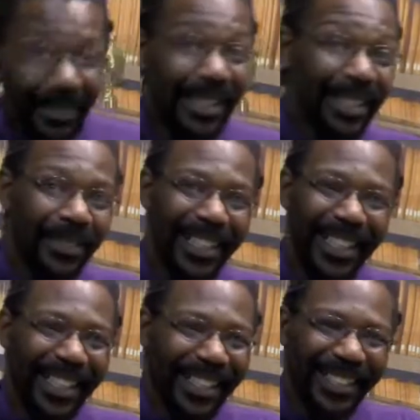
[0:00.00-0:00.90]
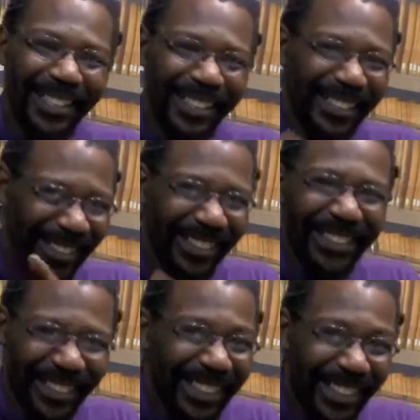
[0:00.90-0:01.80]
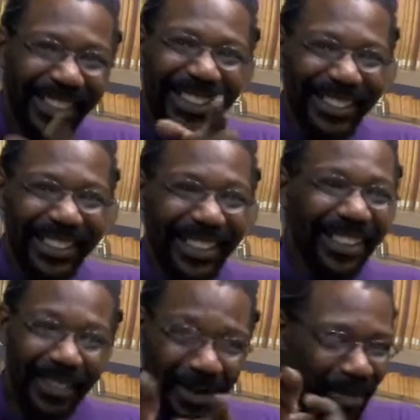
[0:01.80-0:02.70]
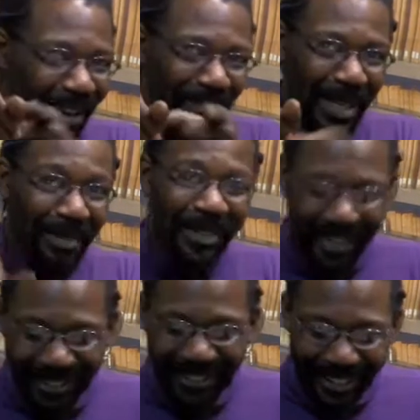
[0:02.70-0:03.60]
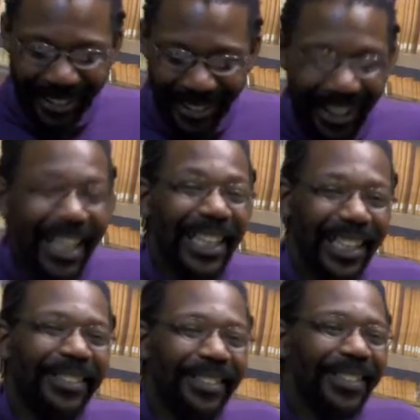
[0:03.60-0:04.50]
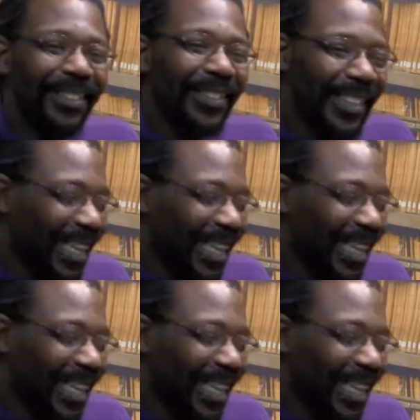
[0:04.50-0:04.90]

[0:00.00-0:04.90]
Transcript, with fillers: See what I did there? You guys, yeah, you improv people, you, you, you, you would say